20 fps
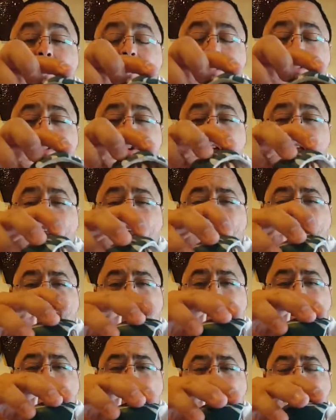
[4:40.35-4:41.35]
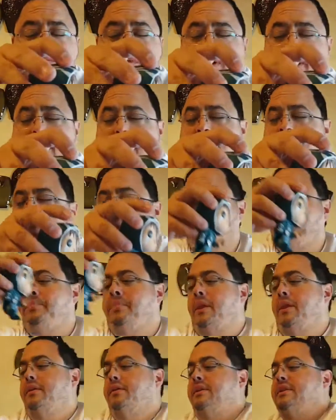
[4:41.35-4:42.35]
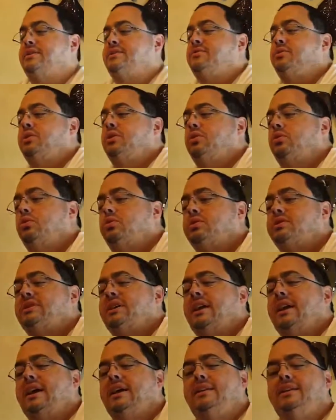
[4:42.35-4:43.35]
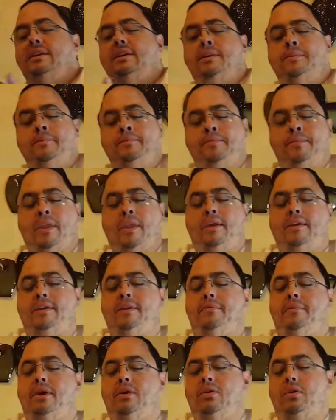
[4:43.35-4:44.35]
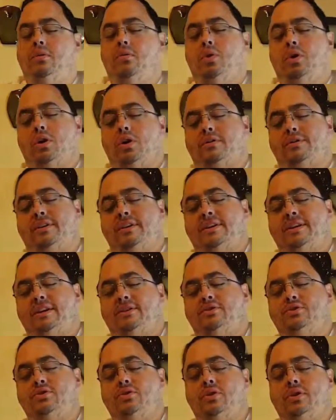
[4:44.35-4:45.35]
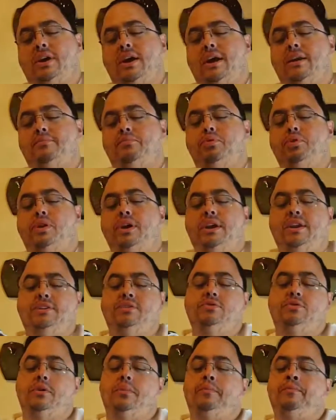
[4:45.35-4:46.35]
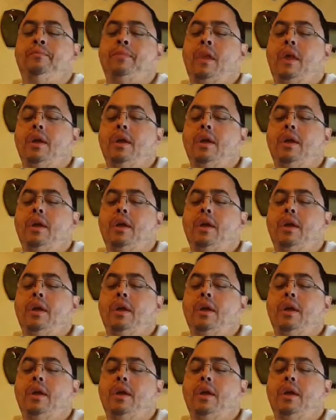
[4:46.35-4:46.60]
So I like the way this one looks. I like the amount of work that they took and put into him.